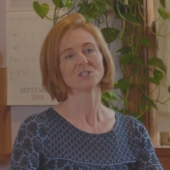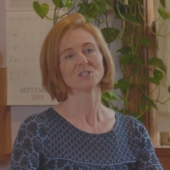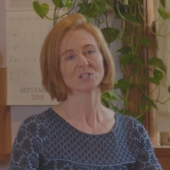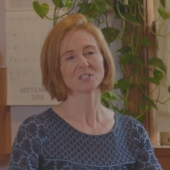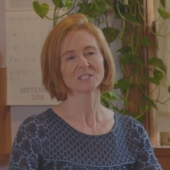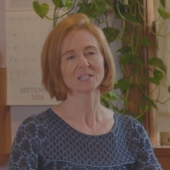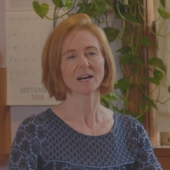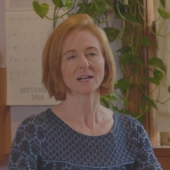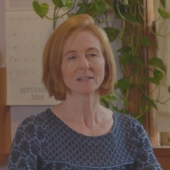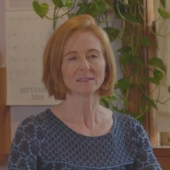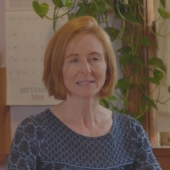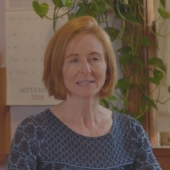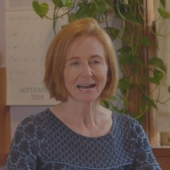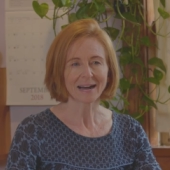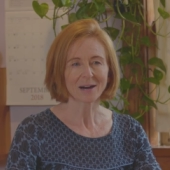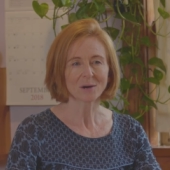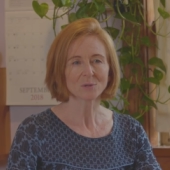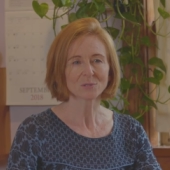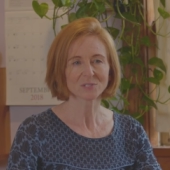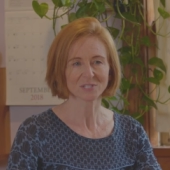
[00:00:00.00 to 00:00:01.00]
just
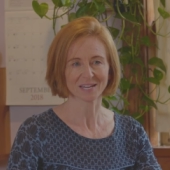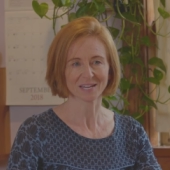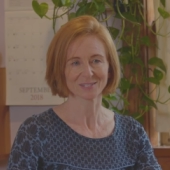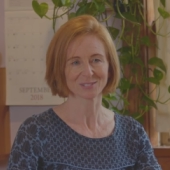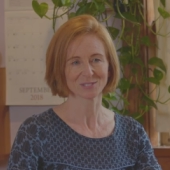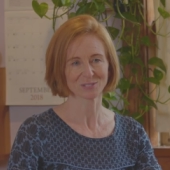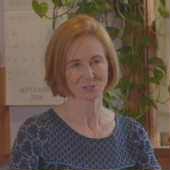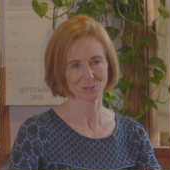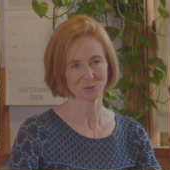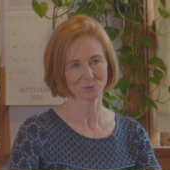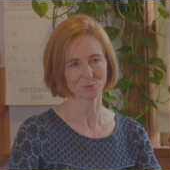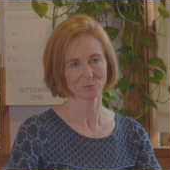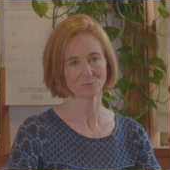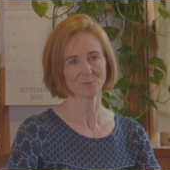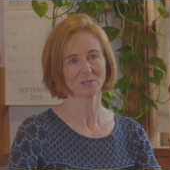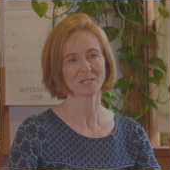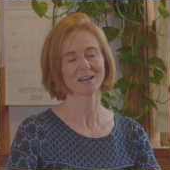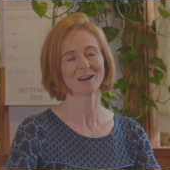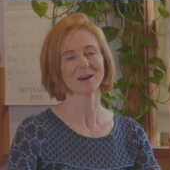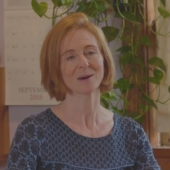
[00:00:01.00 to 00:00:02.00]
allows us to
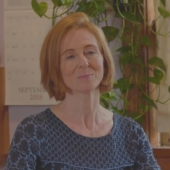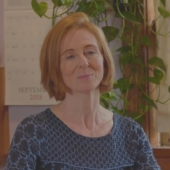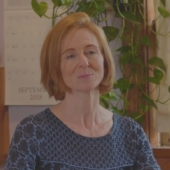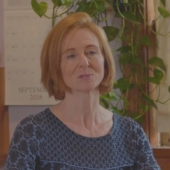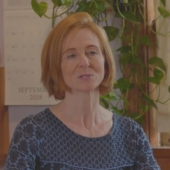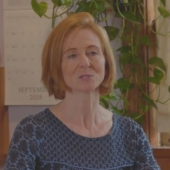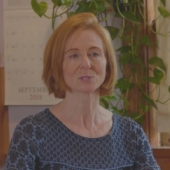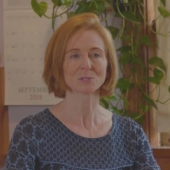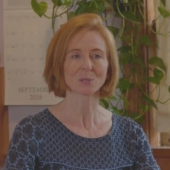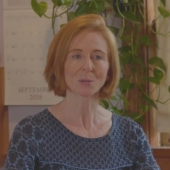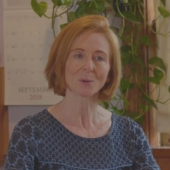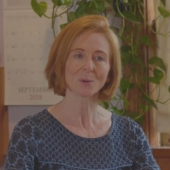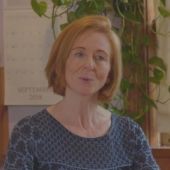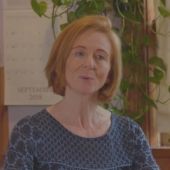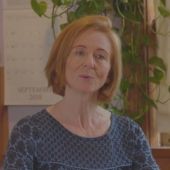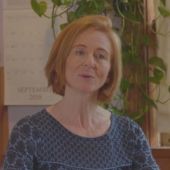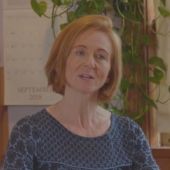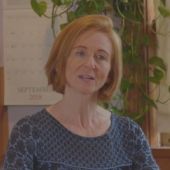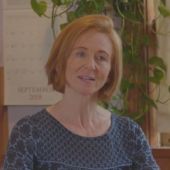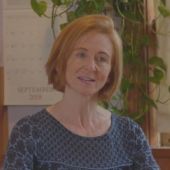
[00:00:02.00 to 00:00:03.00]
become
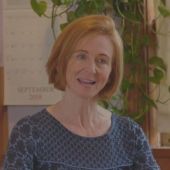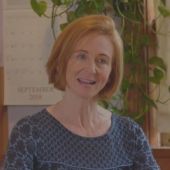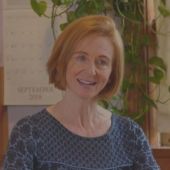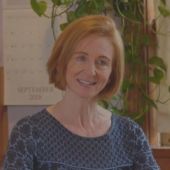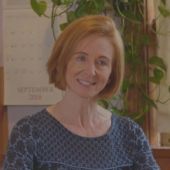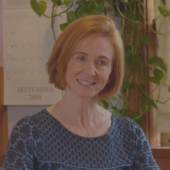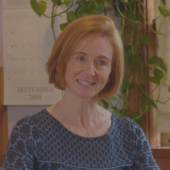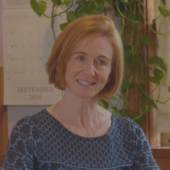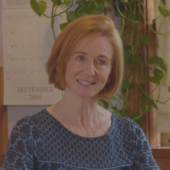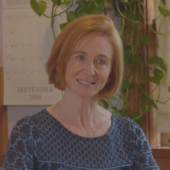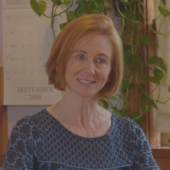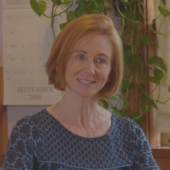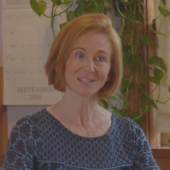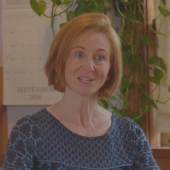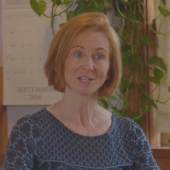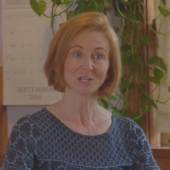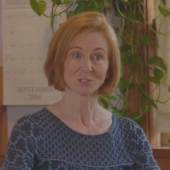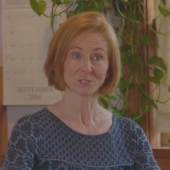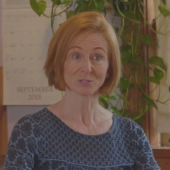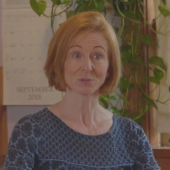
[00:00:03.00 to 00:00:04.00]
so connected
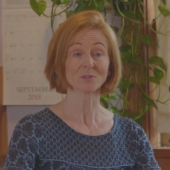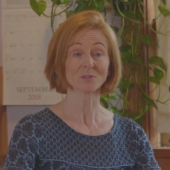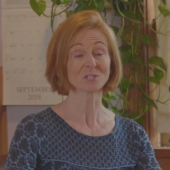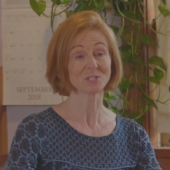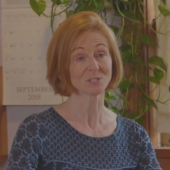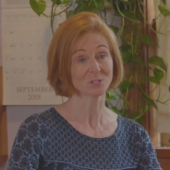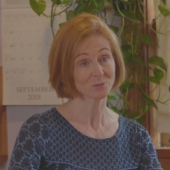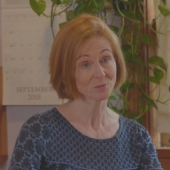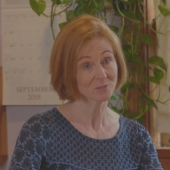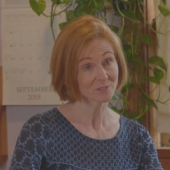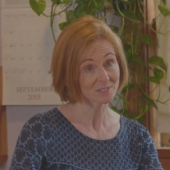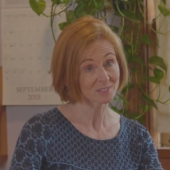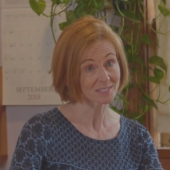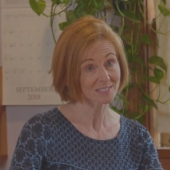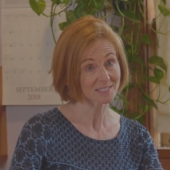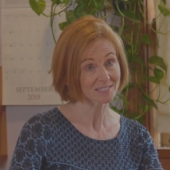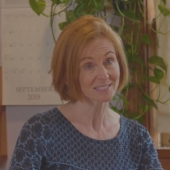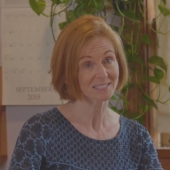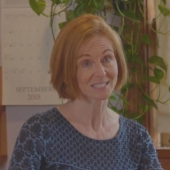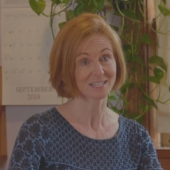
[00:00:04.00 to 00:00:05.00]
to the
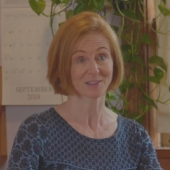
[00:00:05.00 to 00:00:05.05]
students,